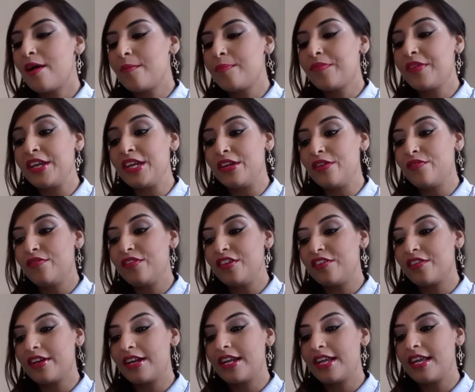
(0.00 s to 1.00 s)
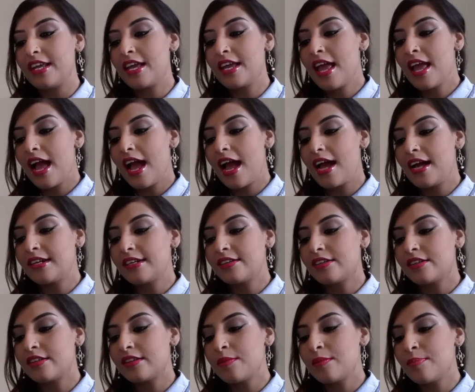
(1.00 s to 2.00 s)
um, individually
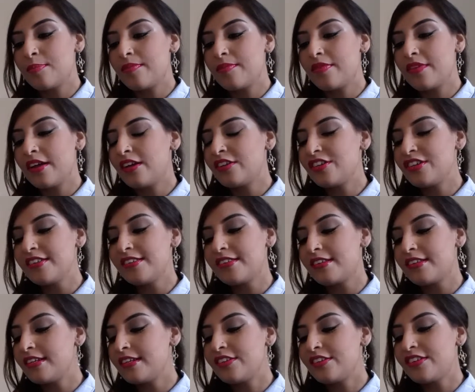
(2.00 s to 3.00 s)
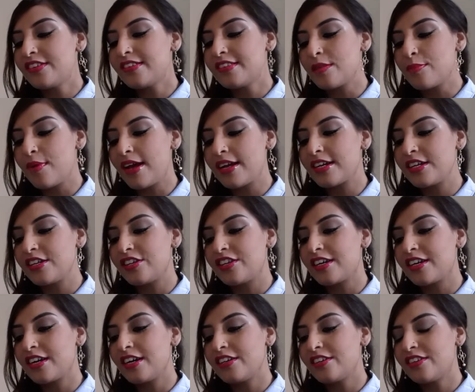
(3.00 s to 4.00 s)
and the, I just it's just the
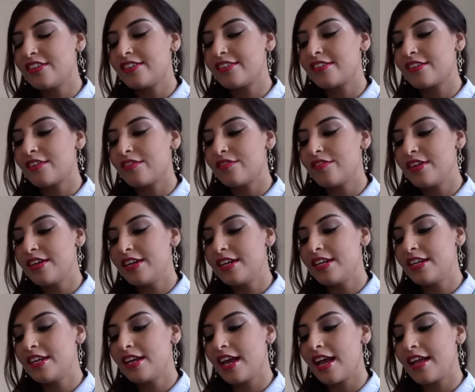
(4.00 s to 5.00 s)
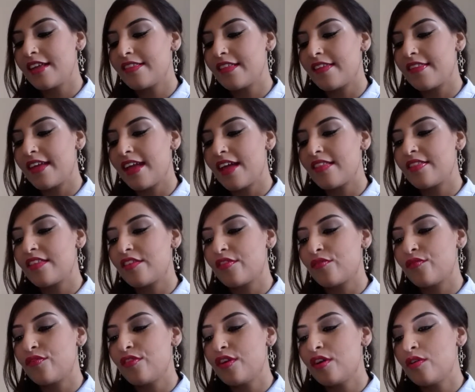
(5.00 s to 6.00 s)
packaging I just really hate that they had
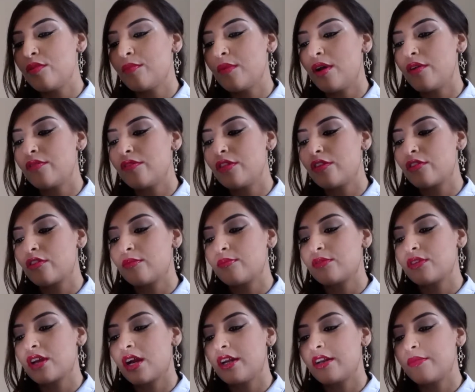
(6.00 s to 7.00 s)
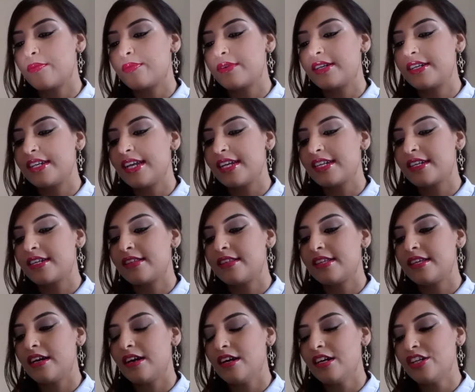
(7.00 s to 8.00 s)
this film over the top to kind of protect
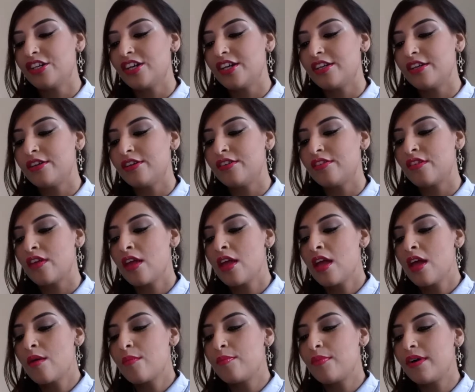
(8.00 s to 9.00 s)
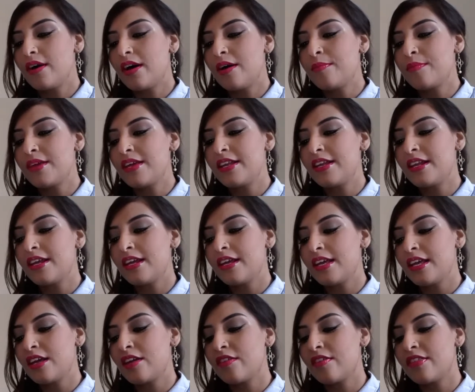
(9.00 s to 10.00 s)
the eyeshadows but I mean
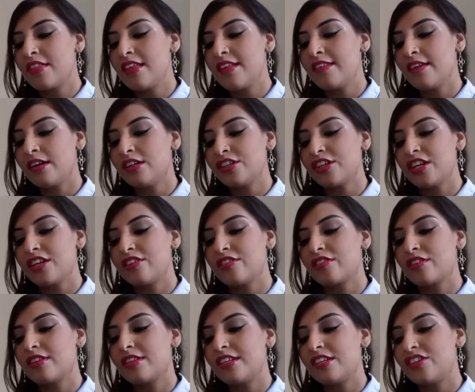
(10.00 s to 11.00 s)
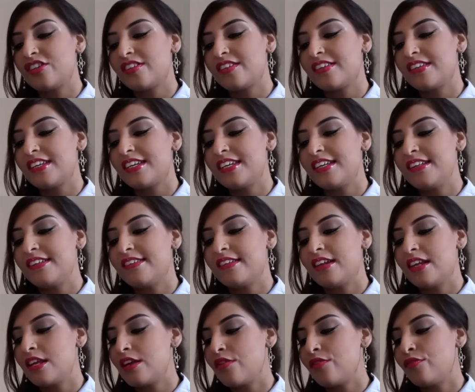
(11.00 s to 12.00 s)
could, these eyeshadows could just
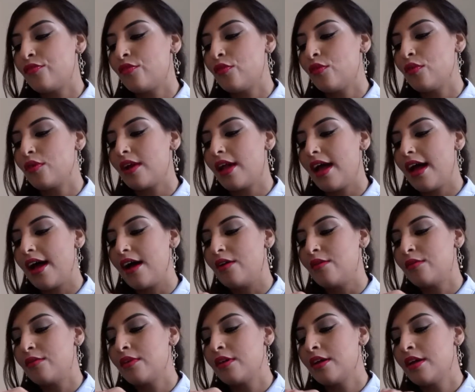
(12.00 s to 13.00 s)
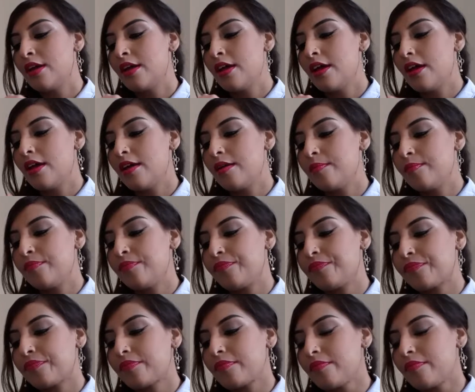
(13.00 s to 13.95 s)
easily fall out um,